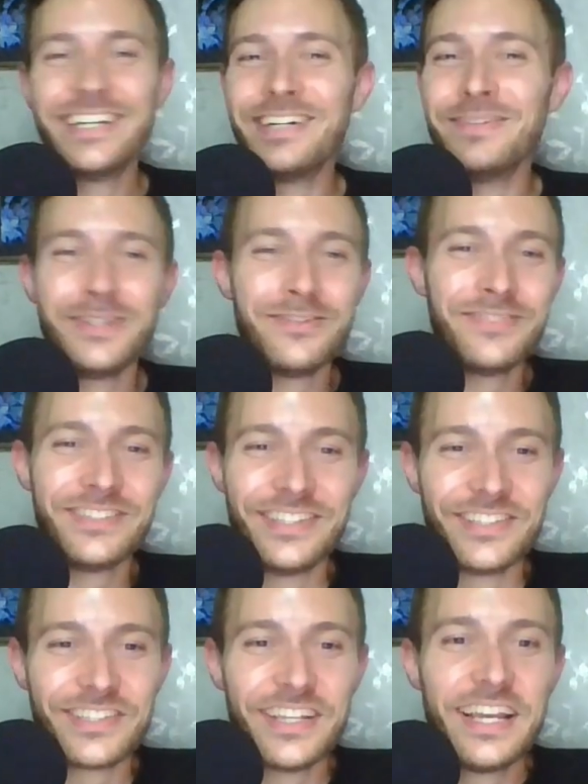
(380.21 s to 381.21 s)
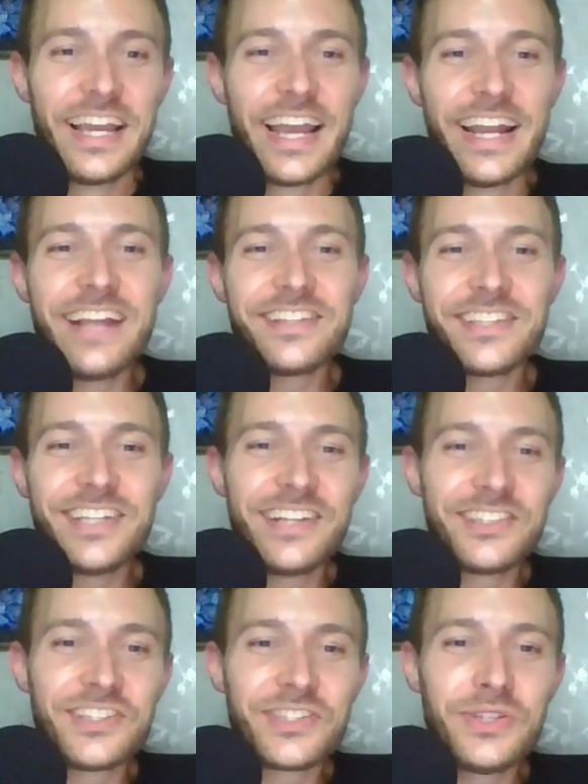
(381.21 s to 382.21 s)
I'm loving this. In
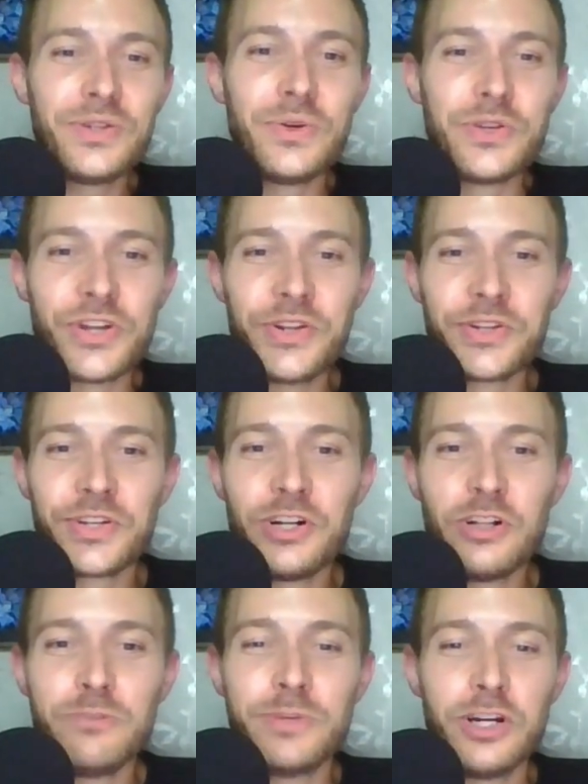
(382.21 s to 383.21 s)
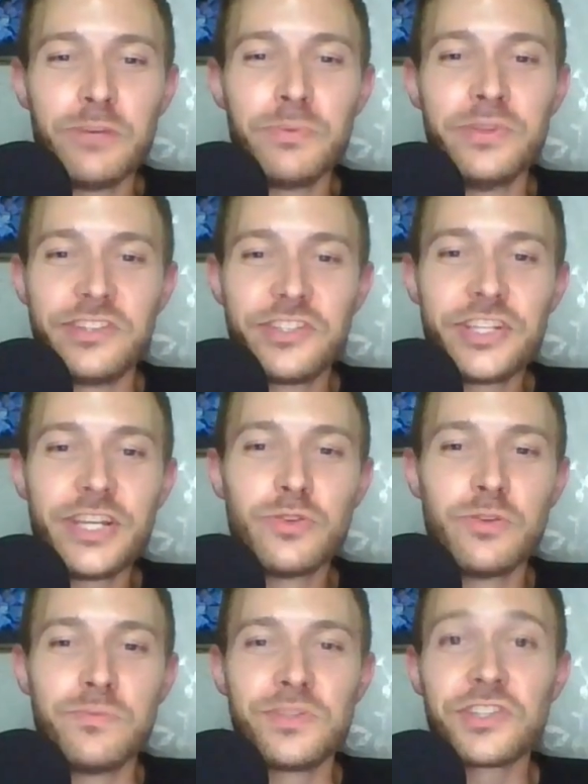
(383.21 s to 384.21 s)
1882, John Coleman opened the tea
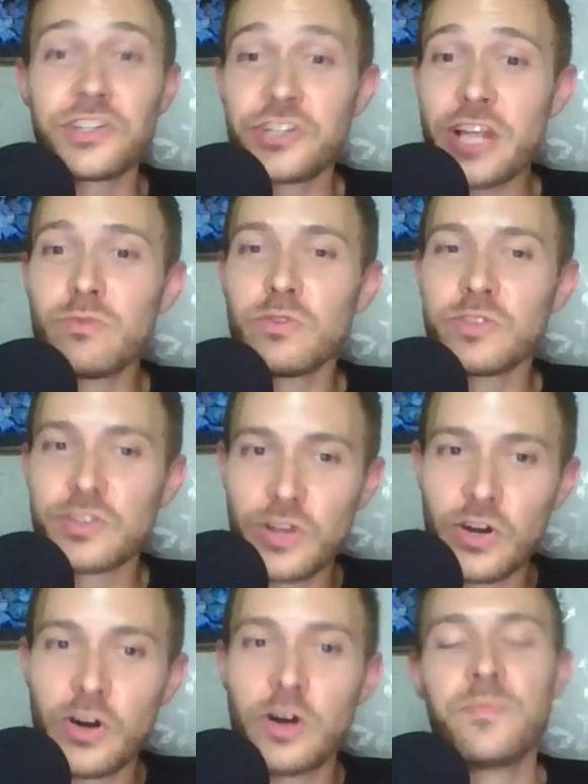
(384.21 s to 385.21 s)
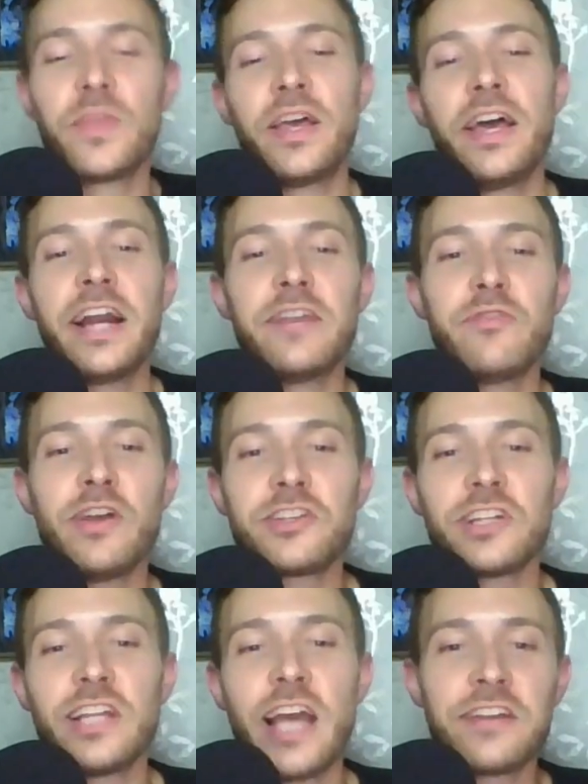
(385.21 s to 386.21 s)
rooms as a general store and
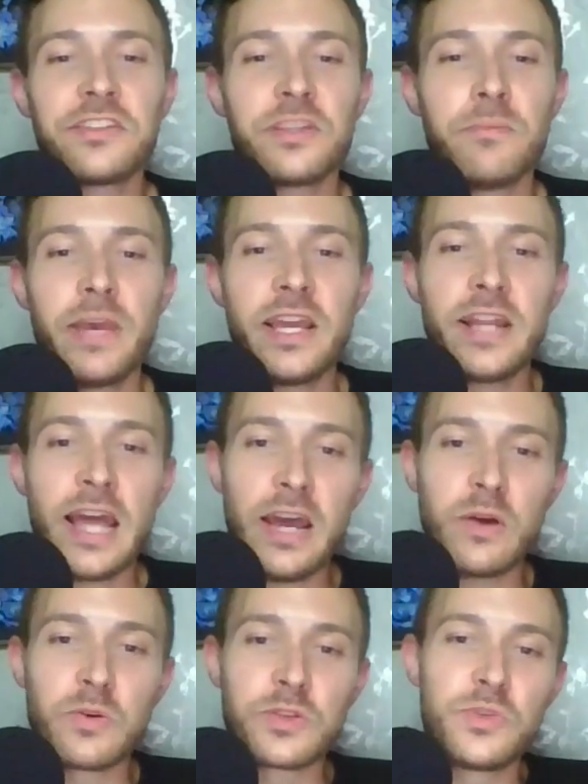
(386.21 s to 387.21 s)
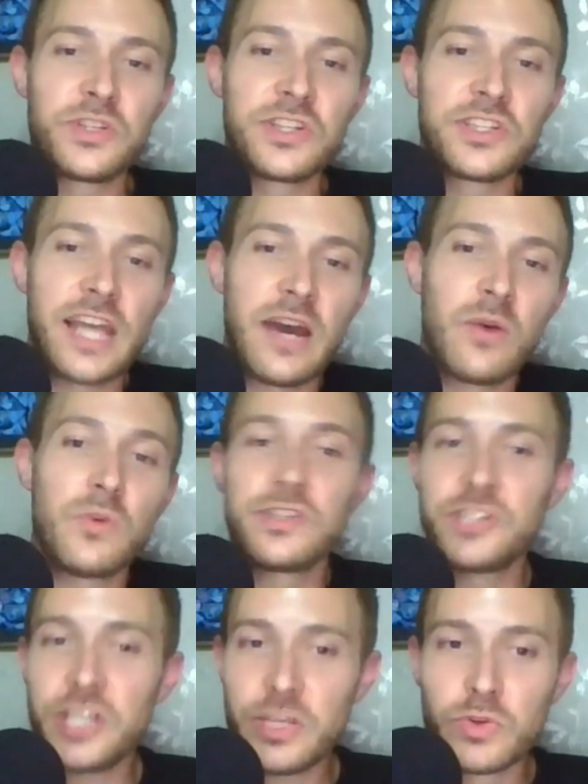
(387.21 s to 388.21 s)
eventually added the main house, which is now the
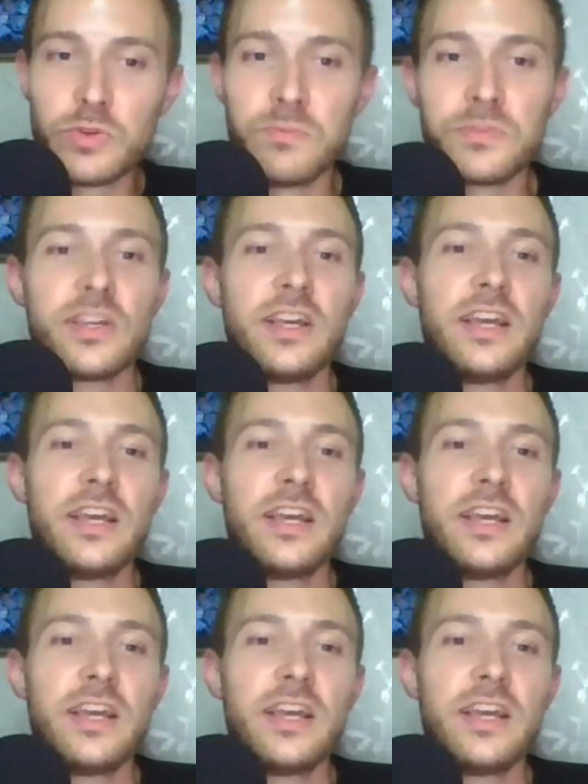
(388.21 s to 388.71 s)
tea rooms.